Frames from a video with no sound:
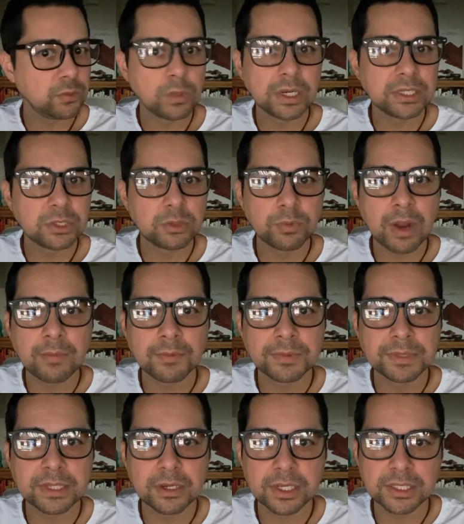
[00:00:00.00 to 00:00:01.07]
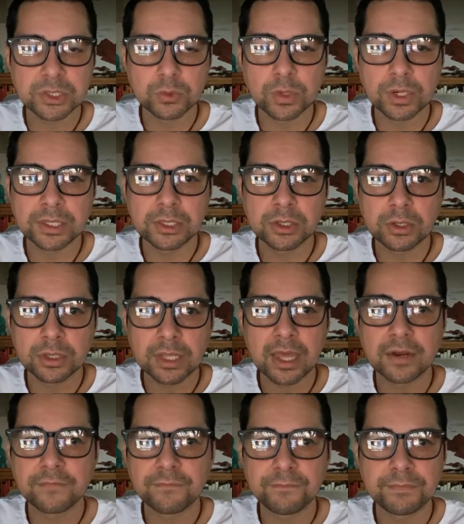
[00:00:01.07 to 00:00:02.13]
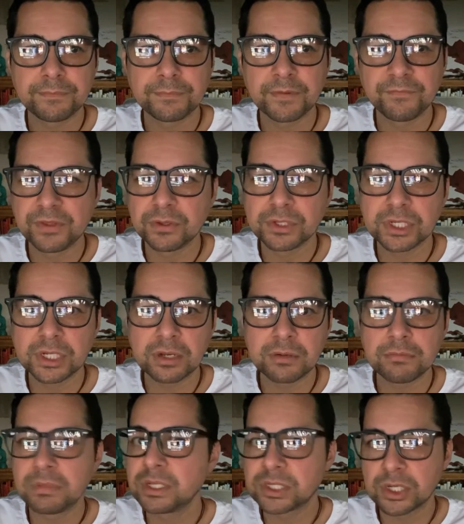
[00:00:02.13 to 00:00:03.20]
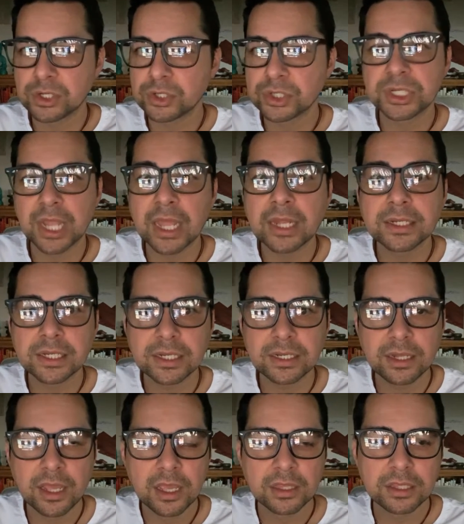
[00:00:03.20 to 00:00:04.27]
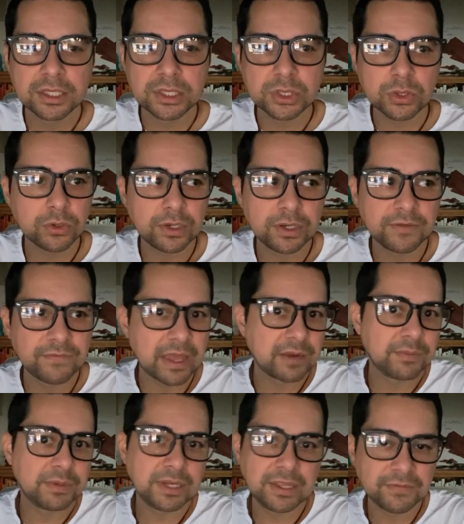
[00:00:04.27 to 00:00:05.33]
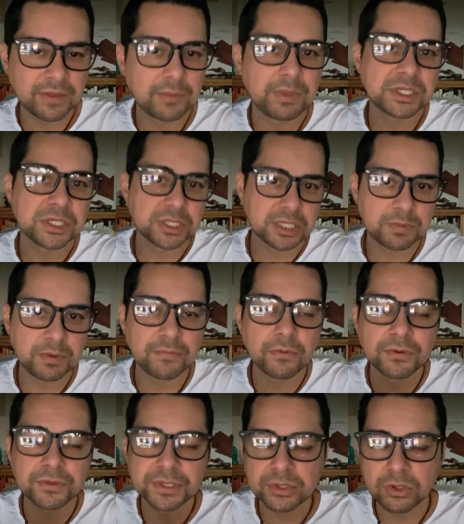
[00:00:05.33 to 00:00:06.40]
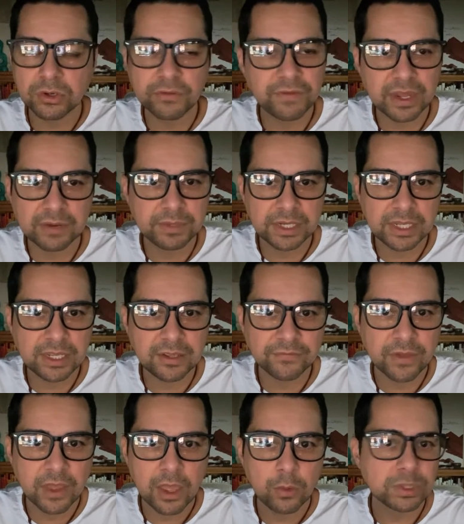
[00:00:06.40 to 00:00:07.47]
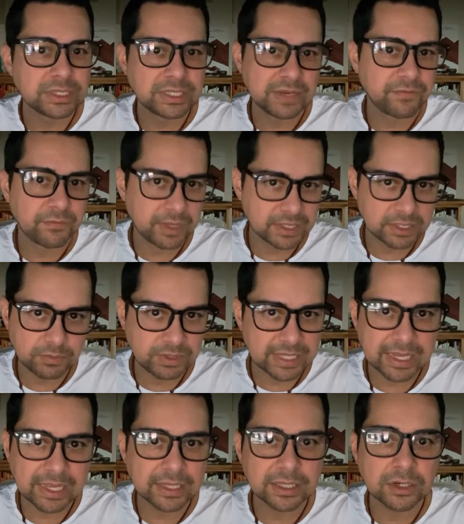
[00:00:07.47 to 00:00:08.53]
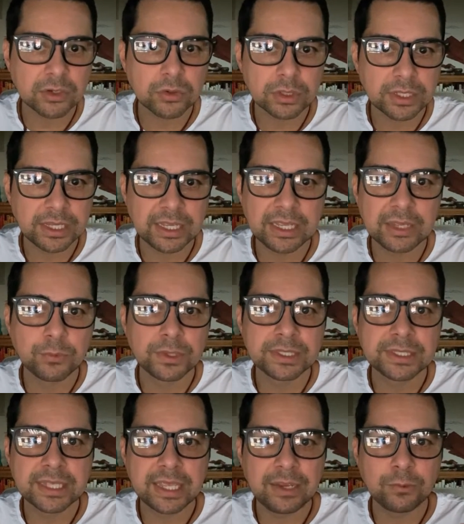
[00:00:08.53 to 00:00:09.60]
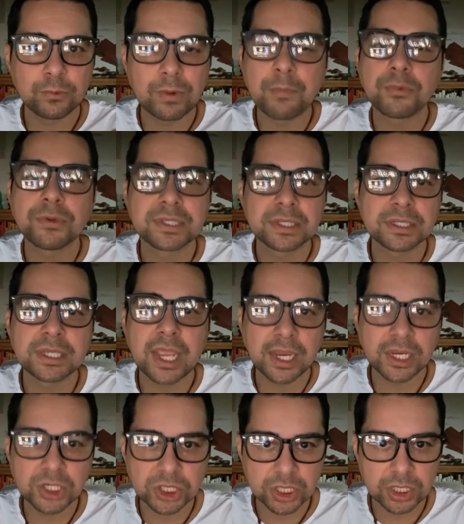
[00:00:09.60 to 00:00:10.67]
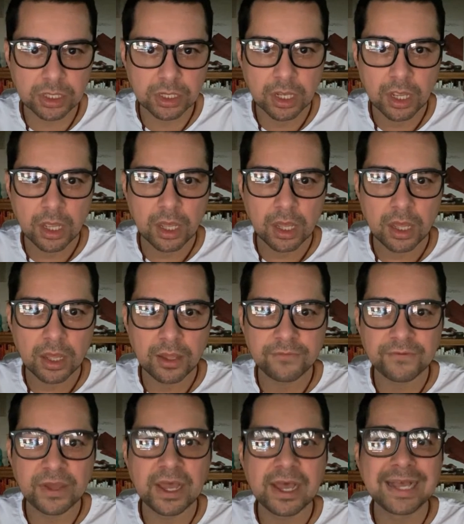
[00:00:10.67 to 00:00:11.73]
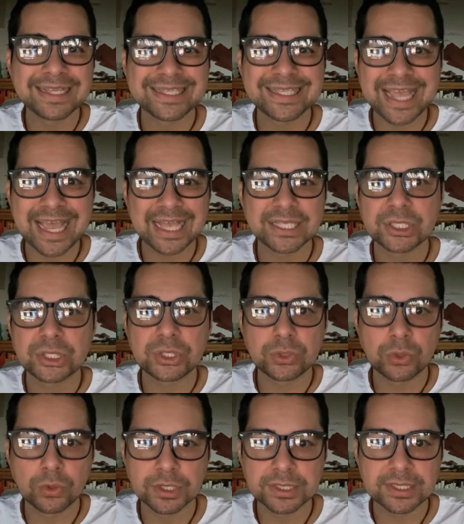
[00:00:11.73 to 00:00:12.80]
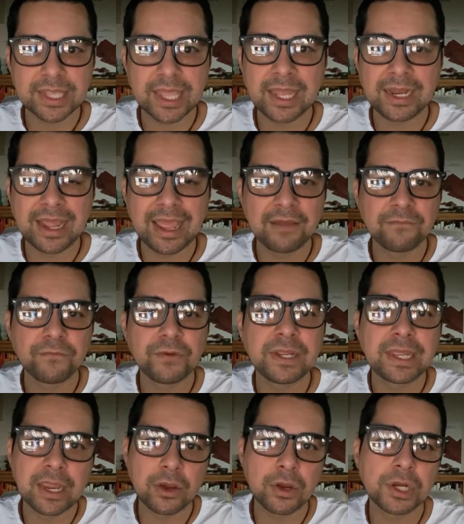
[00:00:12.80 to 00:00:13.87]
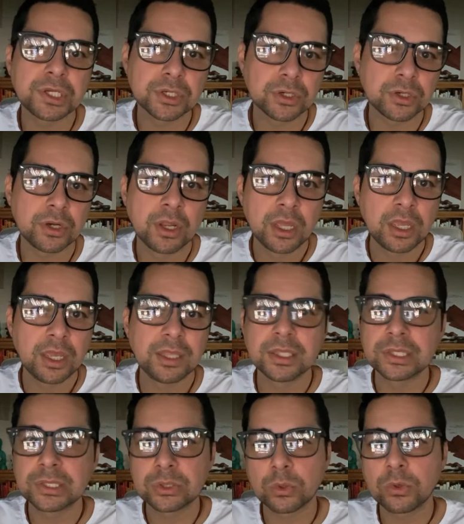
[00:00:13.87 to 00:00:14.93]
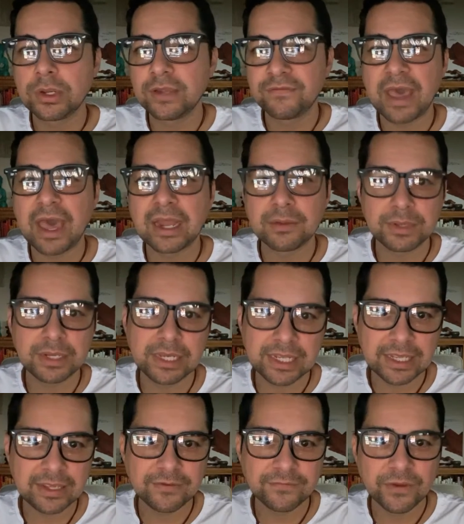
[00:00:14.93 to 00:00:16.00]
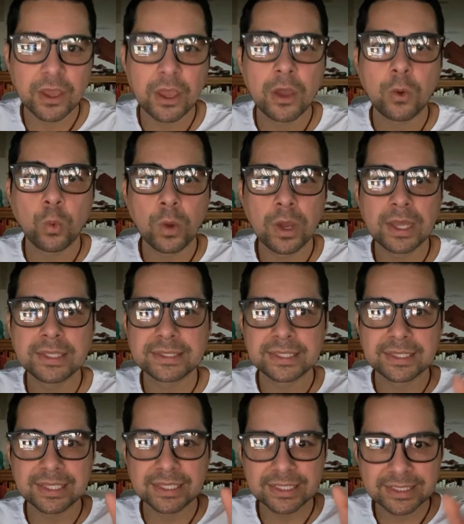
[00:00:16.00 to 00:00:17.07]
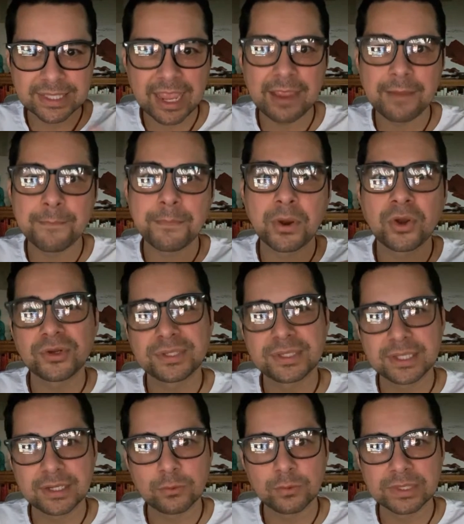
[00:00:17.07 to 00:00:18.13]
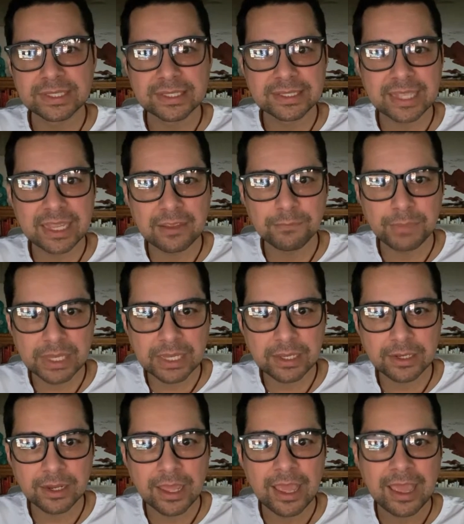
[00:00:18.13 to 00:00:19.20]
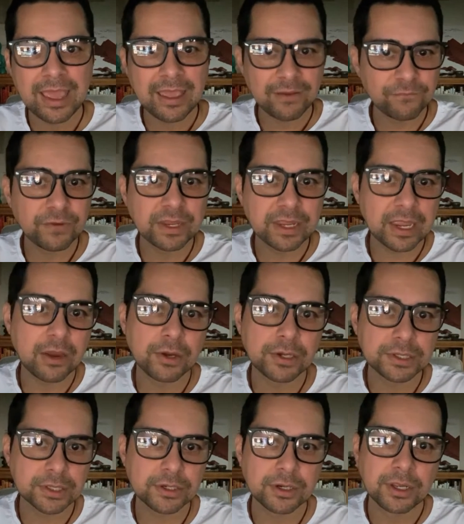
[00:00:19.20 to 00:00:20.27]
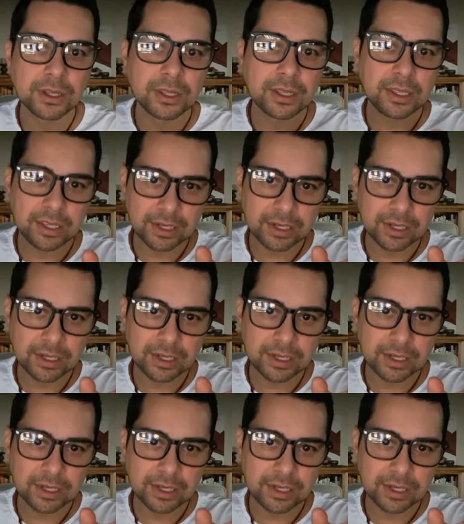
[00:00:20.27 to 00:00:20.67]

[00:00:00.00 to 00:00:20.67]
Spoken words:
you run into problems there, because you run into a lot of confusion and misunderstanding. The story of Adam and Eve, I mentioned this before, the story of Adam and Eve was never meant to be taken literally. It was a representation of us as source, and every character in the story of Adam and Eve was the same person, was the same being. Every character